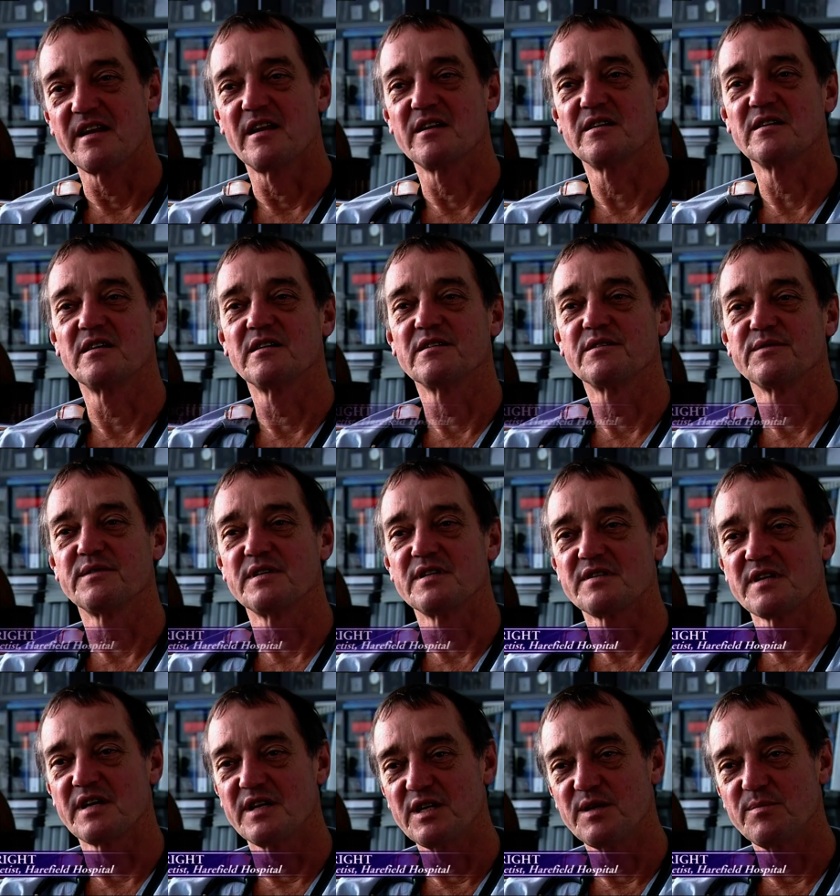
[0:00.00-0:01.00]
I doubt if
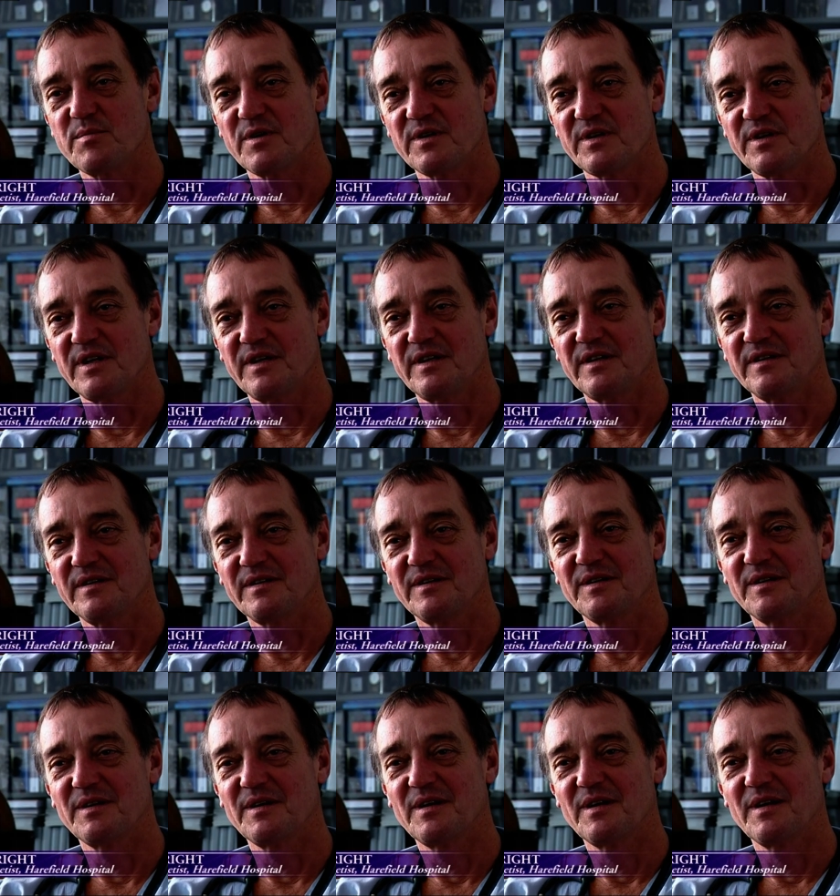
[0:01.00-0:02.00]
there's anybody
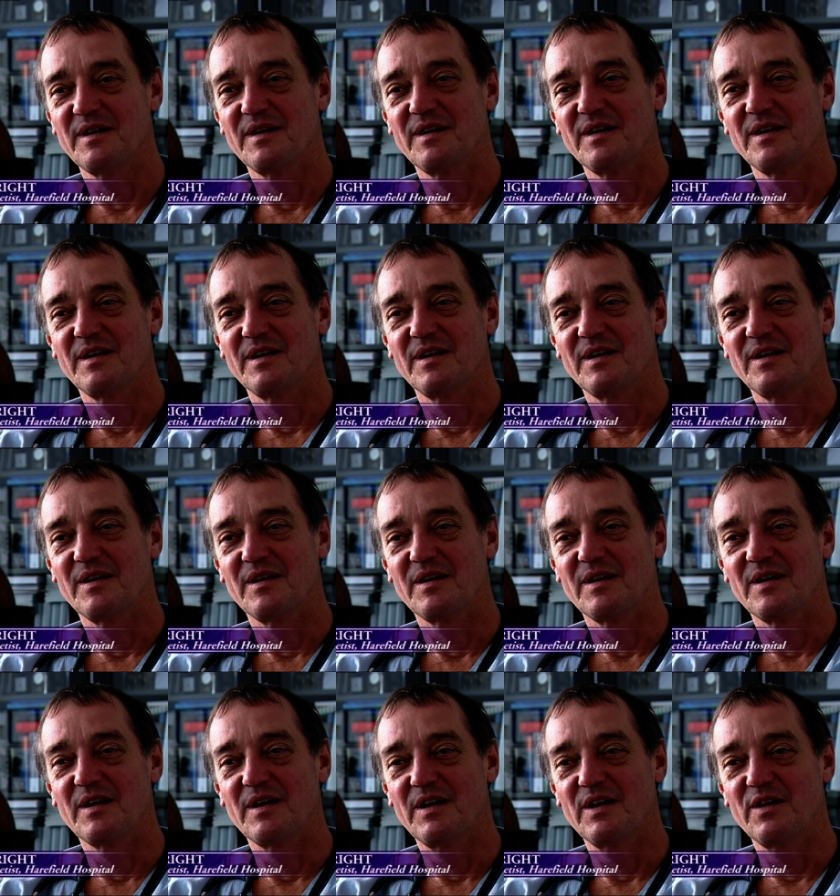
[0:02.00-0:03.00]

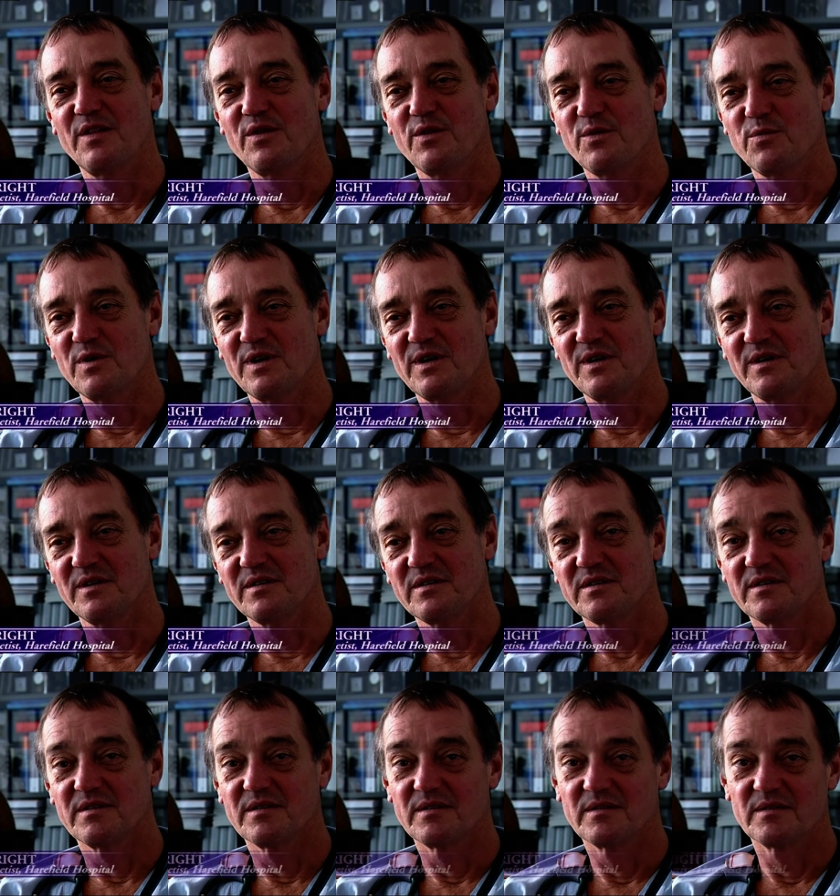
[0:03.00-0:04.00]
in the world,